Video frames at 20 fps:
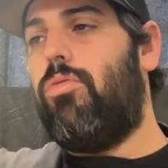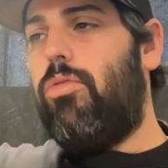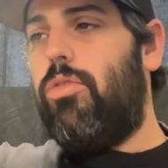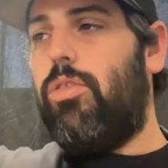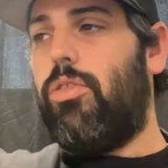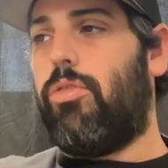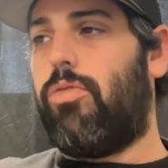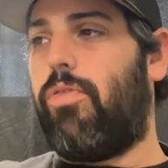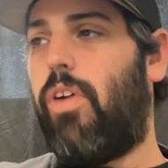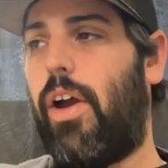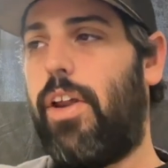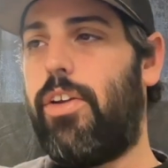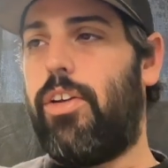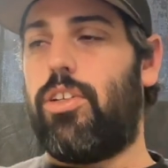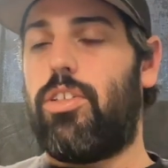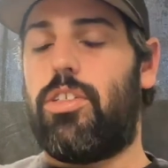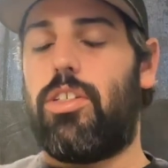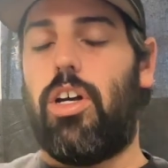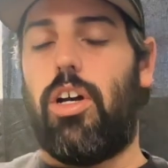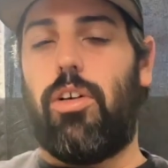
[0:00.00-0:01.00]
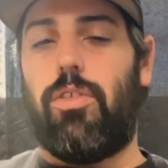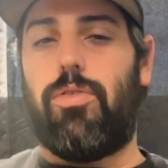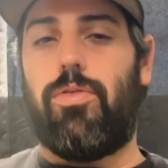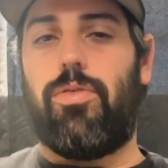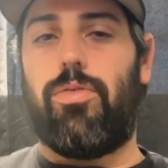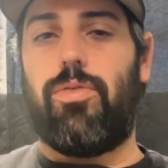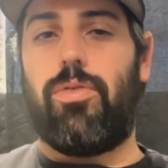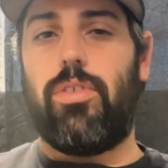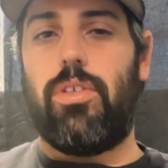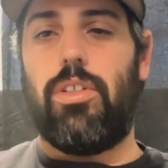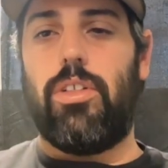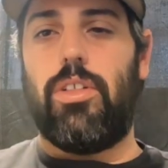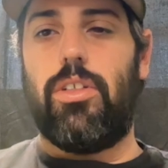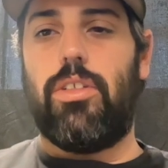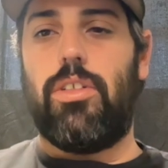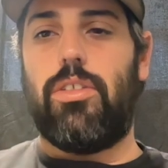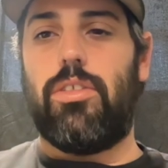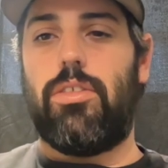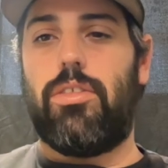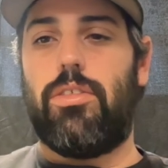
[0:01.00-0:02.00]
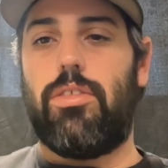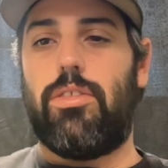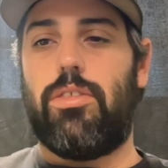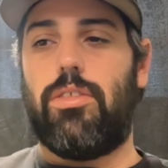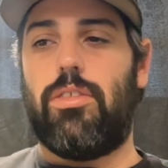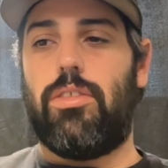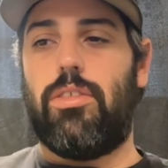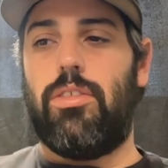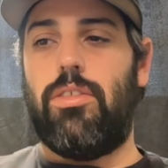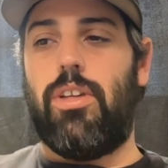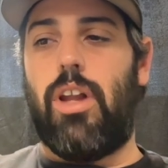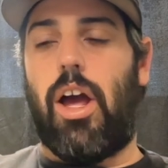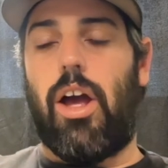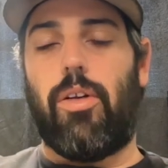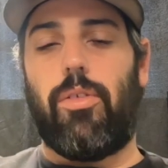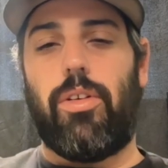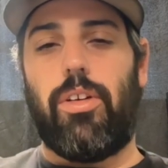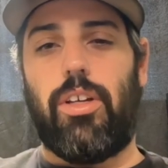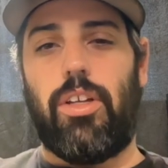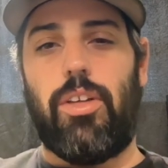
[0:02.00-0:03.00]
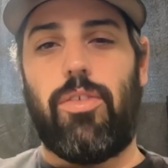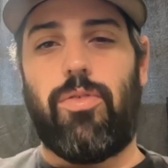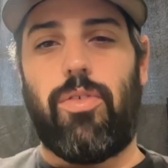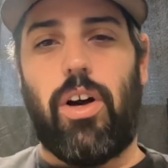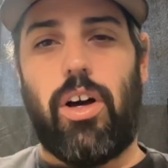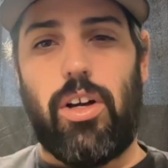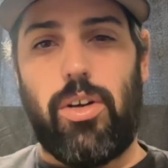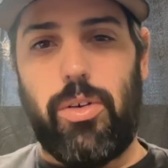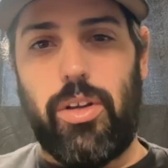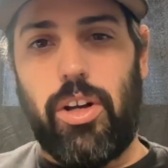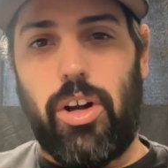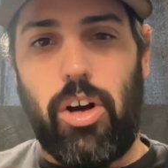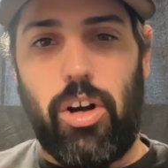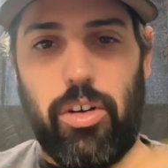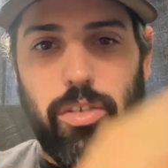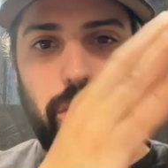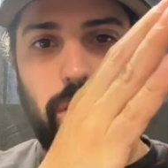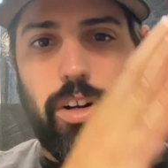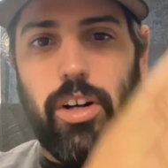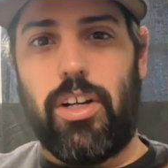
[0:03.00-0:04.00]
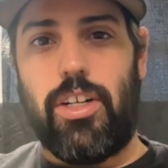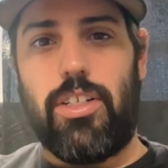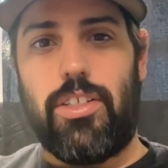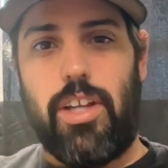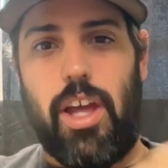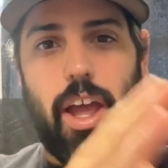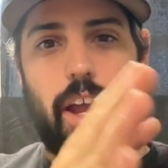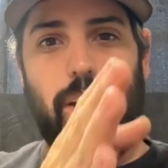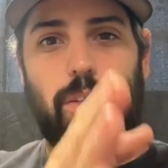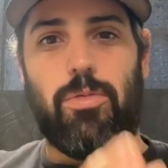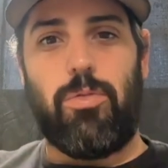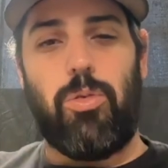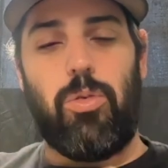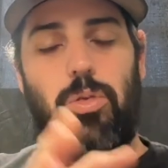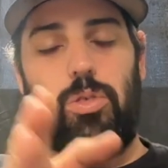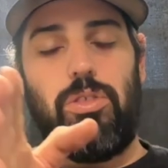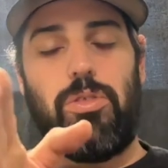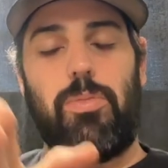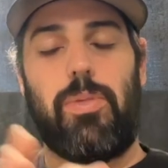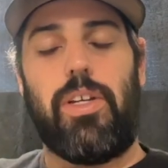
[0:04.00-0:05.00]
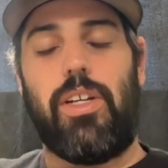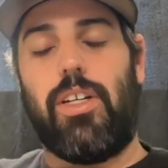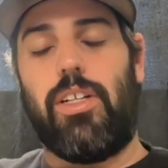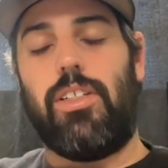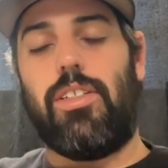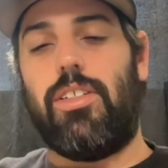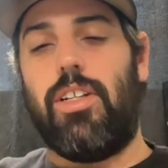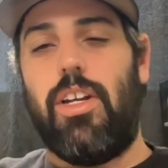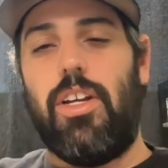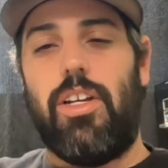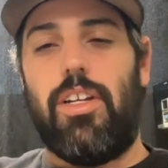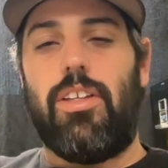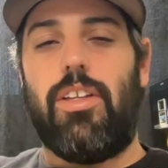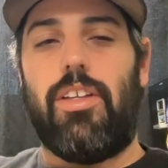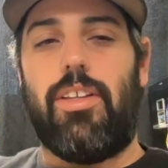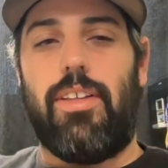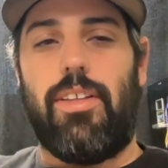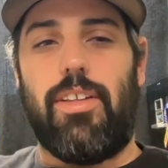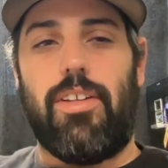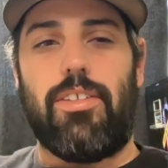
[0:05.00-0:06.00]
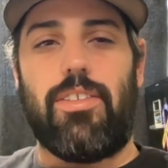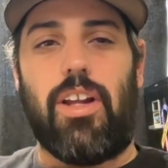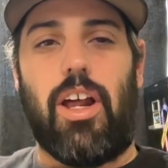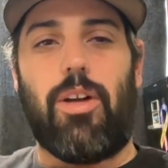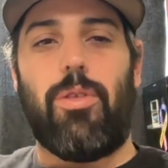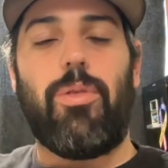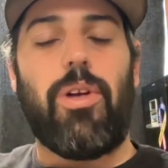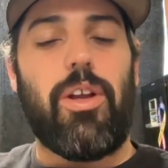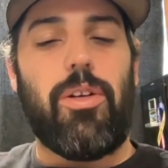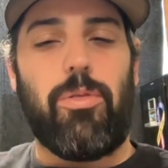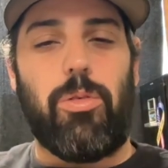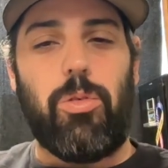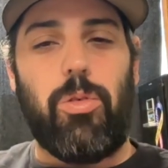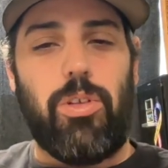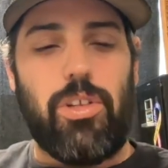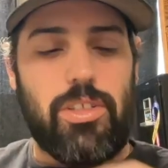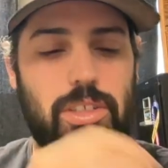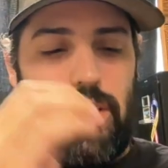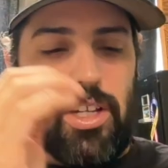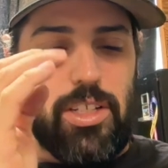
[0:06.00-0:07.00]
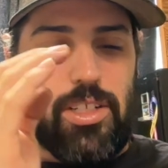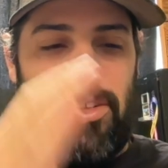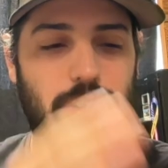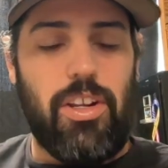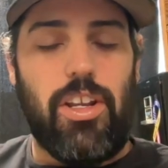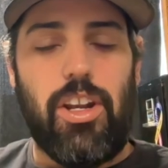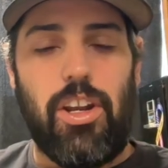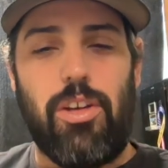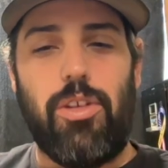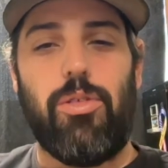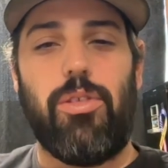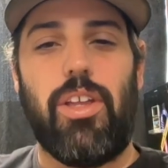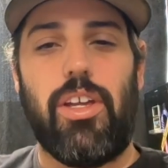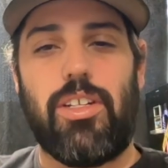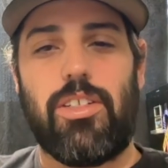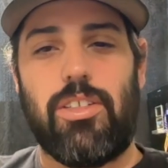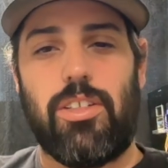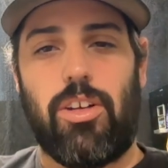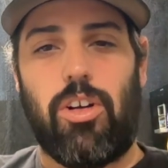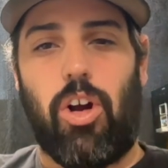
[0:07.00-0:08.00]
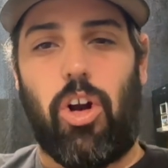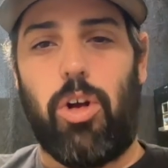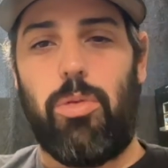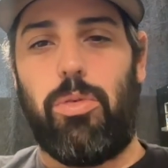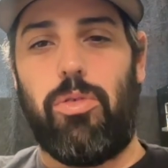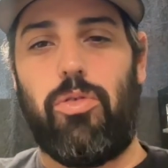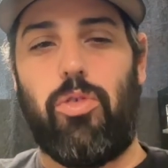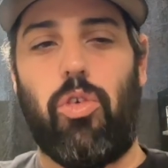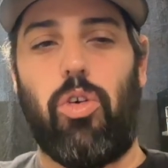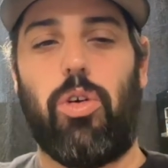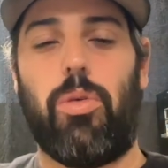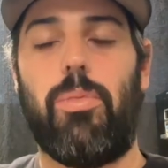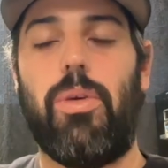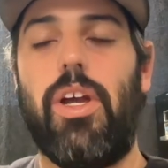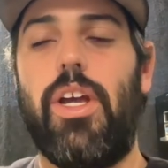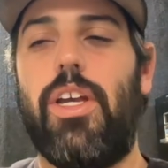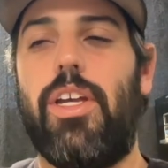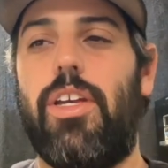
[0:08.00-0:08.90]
you'll find yourself not really following all of their exact rules because there's not a written rule that says you need to do this and the car will perform.